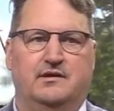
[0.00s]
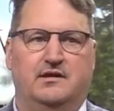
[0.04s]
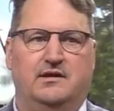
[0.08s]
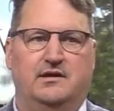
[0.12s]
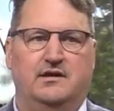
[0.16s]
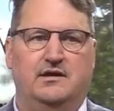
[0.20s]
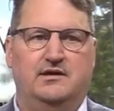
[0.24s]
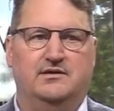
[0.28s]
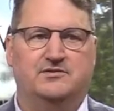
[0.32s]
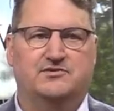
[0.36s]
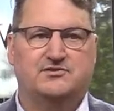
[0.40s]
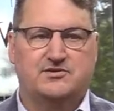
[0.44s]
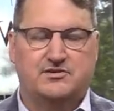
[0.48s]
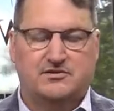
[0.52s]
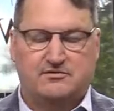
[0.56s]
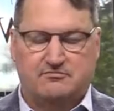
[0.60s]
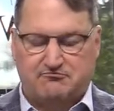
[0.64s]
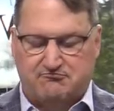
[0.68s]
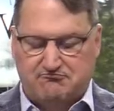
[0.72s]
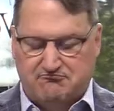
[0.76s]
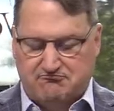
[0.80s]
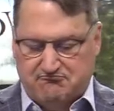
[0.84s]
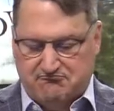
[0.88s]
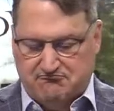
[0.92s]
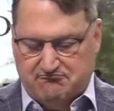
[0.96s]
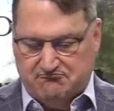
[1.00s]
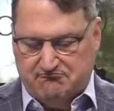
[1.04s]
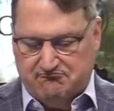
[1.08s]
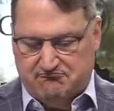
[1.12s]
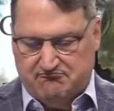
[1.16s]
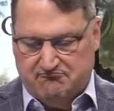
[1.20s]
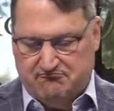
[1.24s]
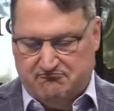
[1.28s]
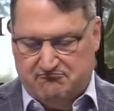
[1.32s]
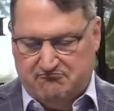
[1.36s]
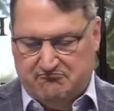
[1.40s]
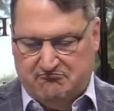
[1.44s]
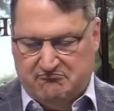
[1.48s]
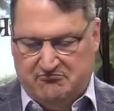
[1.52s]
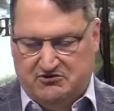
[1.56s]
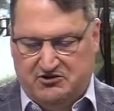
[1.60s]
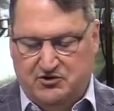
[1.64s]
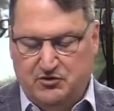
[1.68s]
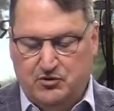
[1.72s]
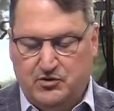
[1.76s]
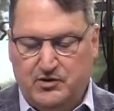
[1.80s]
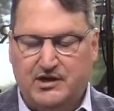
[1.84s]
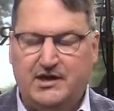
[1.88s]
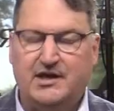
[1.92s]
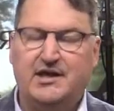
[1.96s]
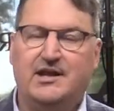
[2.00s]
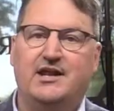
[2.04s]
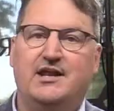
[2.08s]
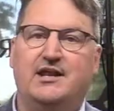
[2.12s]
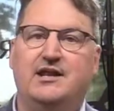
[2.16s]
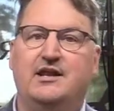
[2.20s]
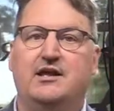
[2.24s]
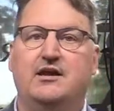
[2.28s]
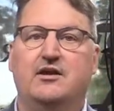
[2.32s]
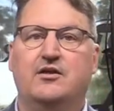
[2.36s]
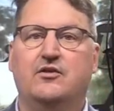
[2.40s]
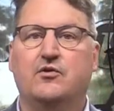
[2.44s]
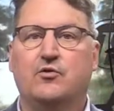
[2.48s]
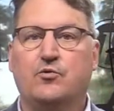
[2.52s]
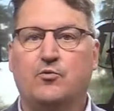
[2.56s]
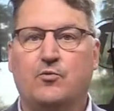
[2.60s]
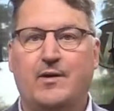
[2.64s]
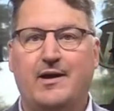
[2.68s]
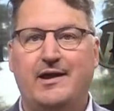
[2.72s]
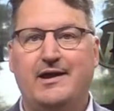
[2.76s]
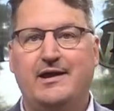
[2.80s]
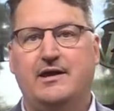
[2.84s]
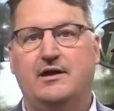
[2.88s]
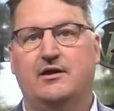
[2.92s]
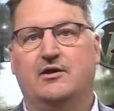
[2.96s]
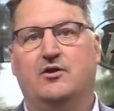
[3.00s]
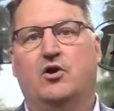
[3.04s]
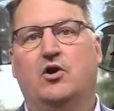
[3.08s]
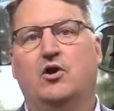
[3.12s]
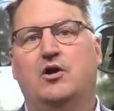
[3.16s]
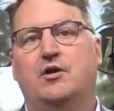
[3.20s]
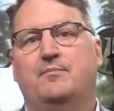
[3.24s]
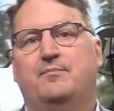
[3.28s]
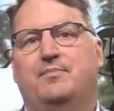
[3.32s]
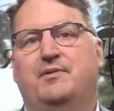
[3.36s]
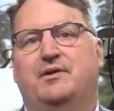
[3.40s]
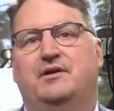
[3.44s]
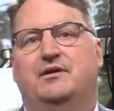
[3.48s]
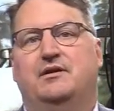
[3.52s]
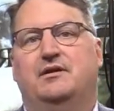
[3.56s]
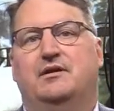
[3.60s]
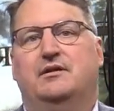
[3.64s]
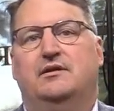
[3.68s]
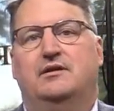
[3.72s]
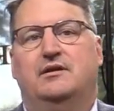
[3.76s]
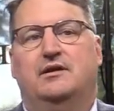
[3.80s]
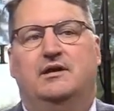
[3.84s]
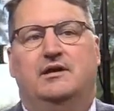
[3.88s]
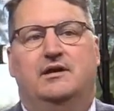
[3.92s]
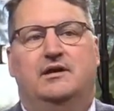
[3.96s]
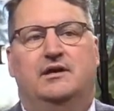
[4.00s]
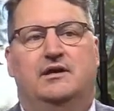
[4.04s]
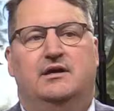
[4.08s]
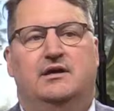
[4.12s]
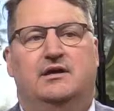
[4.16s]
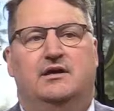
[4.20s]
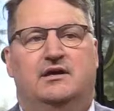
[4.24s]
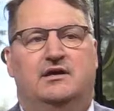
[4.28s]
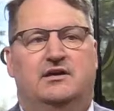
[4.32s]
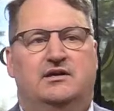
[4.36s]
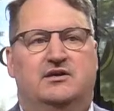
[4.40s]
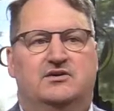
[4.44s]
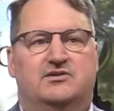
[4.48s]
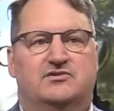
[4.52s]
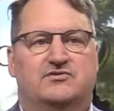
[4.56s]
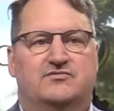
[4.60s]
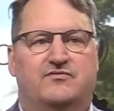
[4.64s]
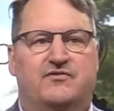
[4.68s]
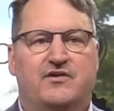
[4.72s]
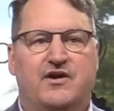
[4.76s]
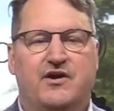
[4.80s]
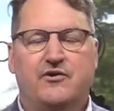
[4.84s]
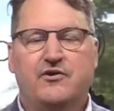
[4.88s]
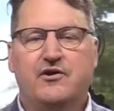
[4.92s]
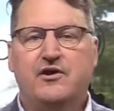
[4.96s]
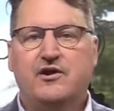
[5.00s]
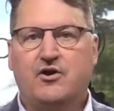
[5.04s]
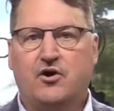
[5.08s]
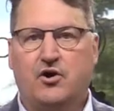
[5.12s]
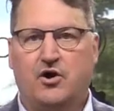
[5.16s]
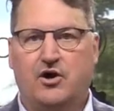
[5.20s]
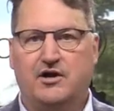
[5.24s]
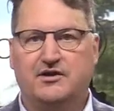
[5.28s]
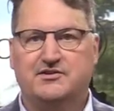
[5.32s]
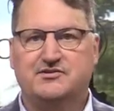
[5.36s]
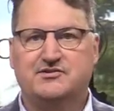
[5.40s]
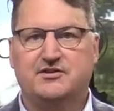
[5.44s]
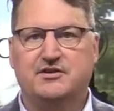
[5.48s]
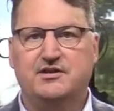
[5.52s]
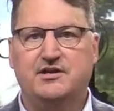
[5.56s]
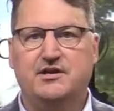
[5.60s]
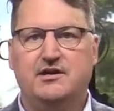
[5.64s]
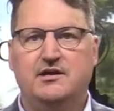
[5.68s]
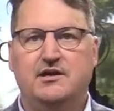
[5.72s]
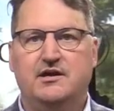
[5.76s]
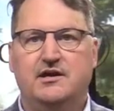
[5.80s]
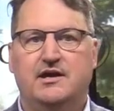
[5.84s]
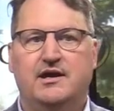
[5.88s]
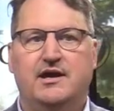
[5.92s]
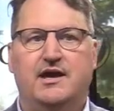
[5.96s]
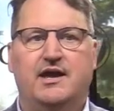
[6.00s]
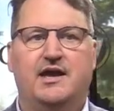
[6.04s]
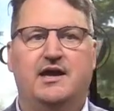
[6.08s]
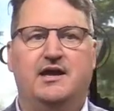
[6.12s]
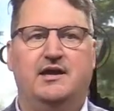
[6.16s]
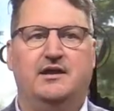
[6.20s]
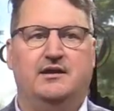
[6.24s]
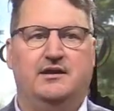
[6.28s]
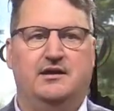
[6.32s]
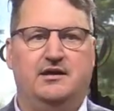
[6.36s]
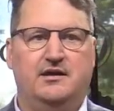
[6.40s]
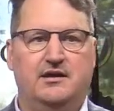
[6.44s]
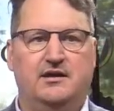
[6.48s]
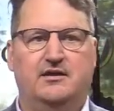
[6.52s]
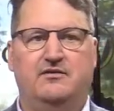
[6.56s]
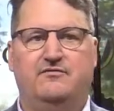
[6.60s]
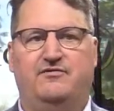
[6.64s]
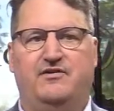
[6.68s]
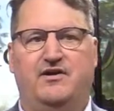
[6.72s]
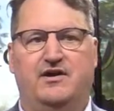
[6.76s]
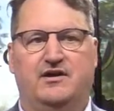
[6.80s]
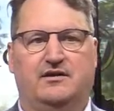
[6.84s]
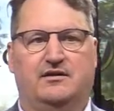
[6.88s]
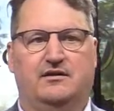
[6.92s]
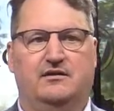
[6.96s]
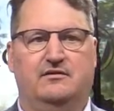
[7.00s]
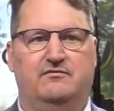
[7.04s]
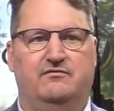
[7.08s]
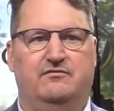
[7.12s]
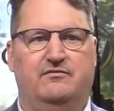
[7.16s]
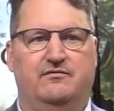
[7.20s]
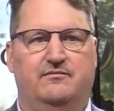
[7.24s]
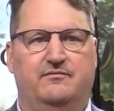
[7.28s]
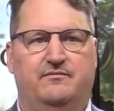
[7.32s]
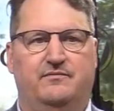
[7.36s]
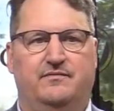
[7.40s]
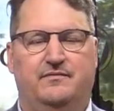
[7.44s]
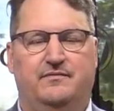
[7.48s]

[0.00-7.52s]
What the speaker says: It's doing it any other way, in our opinion, is very costly and ineffective.